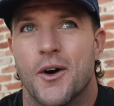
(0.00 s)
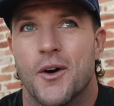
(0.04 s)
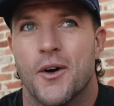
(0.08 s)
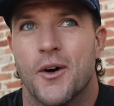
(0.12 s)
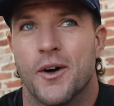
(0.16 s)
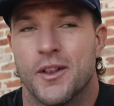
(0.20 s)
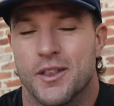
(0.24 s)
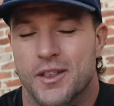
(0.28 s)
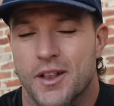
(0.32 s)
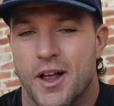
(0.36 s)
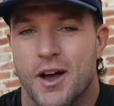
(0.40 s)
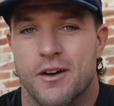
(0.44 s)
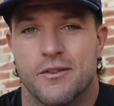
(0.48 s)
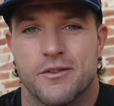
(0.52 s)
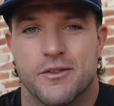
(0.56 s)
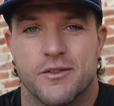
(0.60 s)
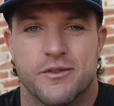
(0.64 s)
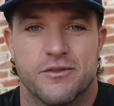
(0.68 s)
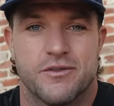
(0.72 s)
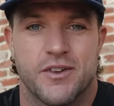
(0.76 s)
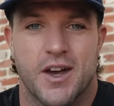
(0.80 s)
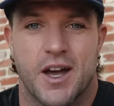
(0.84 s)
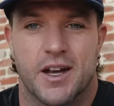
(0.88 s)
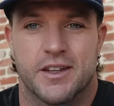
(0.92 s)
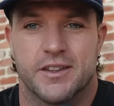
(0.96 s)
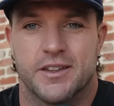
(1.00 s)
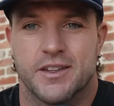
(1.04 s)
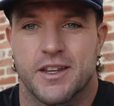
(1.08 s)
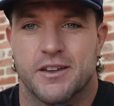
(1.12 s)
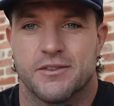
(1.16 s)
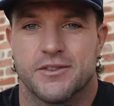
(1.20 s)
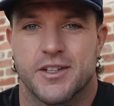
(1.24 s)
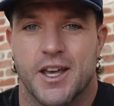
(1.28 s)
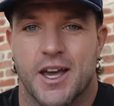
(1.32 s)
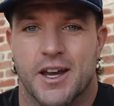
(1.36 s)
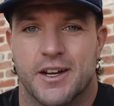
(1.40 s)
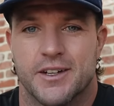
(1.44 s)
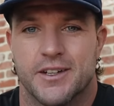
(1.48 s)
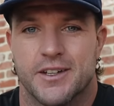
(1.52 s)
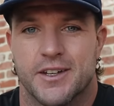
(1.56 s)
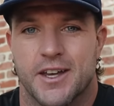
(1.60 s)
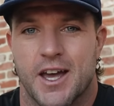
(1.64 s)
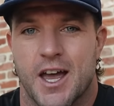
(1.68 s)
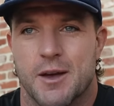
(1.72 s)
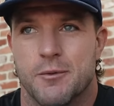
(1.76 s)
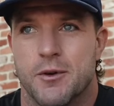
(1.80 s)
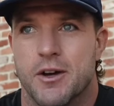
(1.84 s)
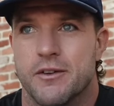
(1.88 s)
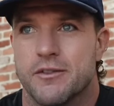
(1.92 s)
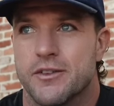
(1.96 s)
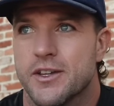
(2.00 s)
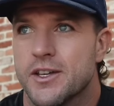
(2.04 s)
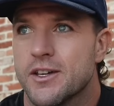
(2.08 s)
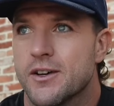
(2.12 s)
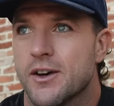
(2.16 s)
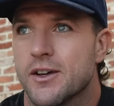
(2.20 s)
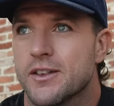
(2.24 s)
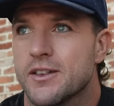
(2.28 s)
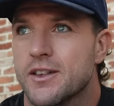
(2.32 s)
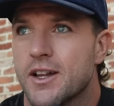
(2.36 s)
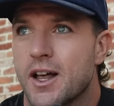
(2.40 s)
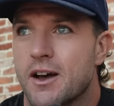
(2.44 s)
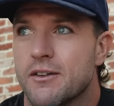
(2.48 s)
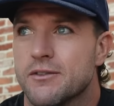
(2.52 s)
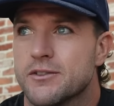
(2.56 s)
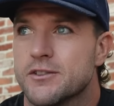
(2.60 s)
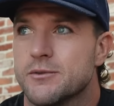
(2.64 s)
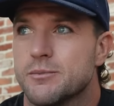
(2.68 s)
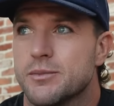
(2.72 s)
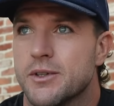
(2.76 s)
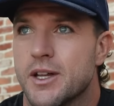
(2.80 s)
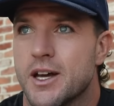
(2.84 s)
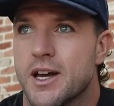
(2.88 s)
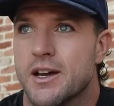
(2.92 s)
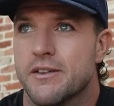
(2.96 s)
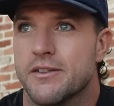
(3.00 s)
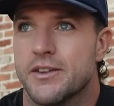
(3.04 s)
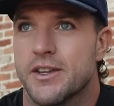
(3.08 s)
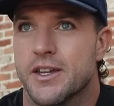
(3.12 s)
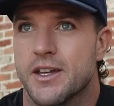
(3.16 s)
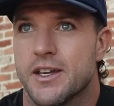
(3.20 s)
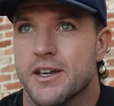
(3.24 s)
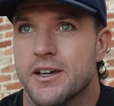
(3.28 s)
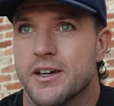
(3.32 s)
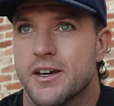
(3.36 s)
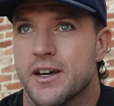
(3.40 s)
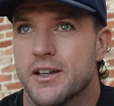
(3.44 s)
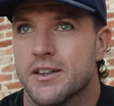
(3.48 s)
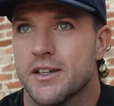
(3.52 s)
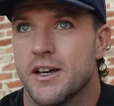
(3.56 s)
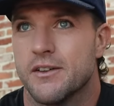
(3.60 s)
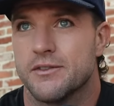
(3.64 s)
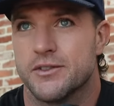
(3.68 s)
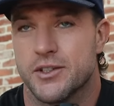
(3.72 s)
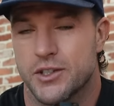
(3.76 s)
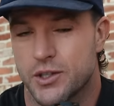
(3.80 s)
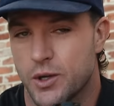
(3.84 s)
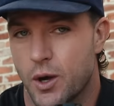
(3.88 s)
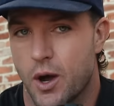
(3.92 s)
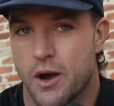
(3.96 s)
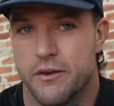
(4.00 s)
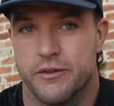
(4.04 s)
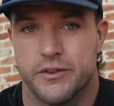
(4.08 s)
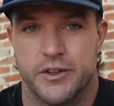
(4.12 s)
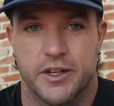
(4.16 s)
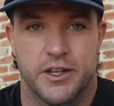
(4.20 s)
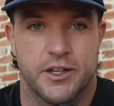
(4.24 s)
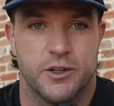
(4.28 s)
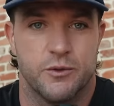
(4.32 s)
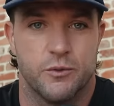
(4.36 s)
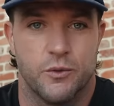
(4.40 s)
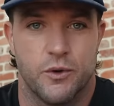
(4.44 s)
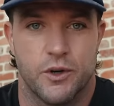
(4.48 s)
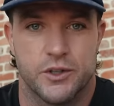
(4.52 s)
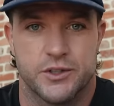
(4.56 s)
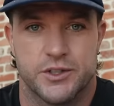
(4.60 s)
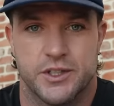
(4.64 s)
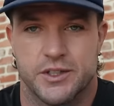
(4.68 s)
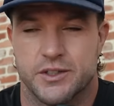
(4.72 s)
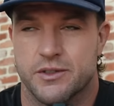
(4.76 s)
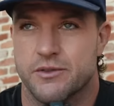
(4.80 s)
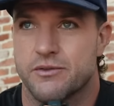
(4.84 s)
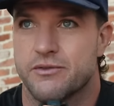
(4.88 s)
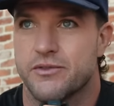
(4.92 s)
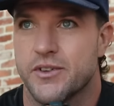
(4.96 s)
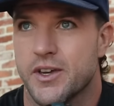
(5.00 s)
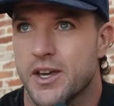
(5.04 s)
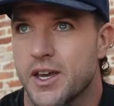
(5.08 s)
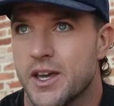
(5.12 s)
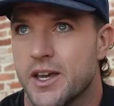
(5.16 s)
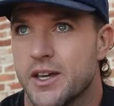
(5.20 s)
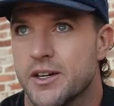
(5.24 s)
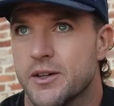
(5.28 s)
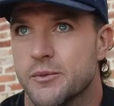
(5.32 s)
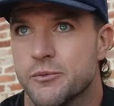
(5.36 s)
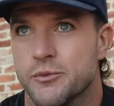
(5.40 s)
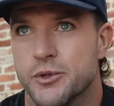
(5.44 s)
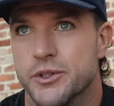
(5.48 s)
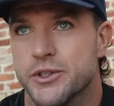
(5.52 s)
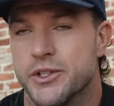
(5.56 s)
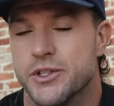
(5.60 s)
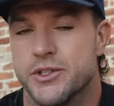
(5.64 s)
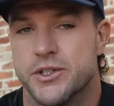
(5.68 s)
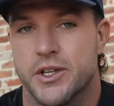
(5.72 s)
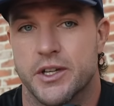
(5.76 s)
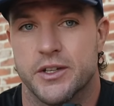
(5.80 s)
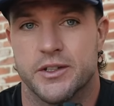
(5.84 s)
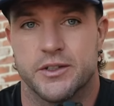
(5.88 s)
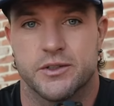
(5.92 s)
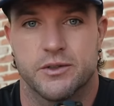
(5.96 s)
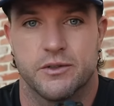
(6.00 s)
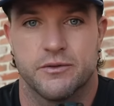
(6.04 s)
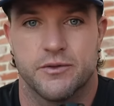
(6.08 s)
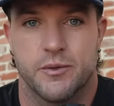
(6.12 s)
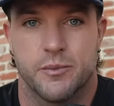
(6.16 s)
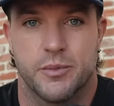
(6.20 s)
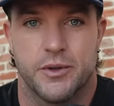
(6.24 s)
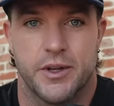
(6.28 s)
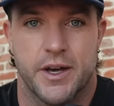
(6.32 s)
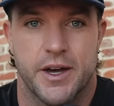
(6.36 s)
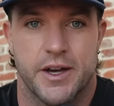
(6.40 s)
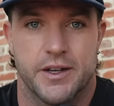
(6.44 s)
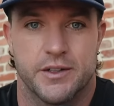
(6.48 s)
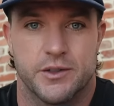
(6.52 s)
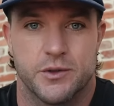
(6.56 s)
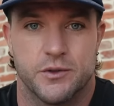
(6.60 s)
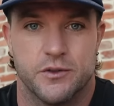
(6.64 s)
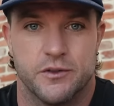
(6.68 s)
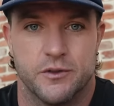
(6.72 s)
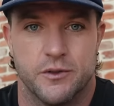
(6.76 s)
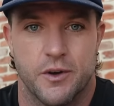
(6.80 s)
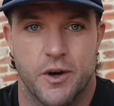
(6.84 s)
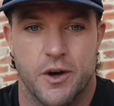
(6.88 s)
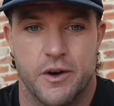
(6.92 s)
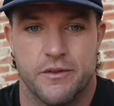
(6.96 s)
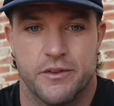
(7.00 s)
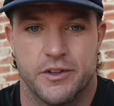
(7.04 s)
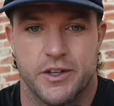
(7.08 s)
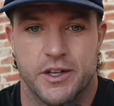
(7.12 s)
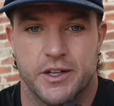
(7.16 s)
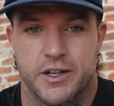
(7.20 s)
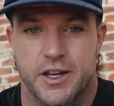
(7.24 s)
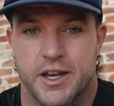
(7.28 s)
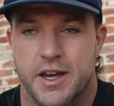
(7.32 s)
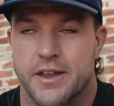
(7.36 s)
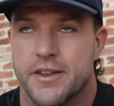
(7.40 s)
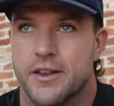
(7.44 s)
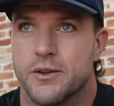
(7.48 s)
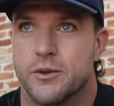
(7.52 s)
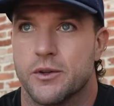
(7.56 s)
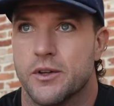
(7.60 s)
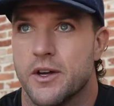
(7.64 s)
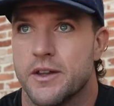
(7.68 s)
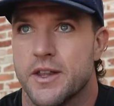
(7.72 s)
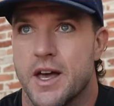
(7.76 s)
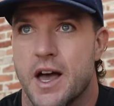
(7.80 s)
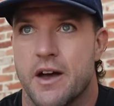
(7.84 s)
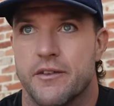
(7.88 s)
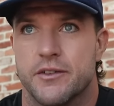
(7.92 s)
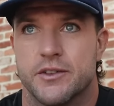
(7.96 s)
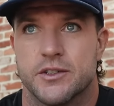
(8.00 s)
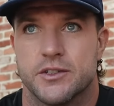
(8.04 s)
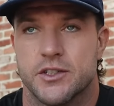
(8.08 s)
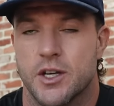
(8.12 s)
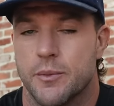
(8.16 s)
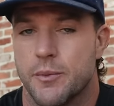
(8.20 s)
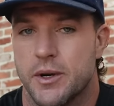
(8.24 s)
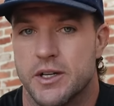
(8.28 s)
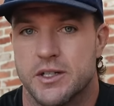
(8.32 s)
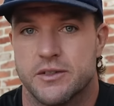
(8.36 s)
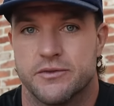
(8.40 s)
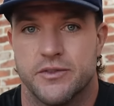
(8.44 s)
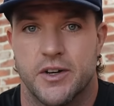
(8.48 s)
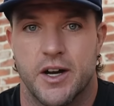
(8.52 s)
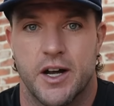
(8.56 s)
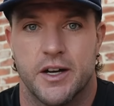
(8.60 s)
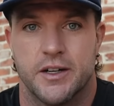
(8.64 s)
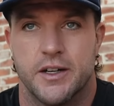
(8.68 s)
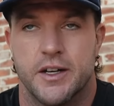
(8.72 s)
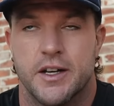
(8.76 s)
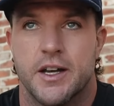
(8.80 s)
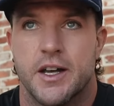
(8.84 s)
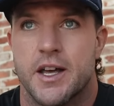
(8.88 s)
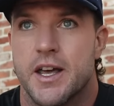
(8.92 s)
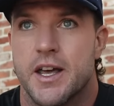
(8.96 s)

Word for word: I love the fact that they've taken a game over there. I'd love to play over there. I'd love to go over there to watch as a fan. I'm really jealous of the players who are over there now. They look like they're having so much fun.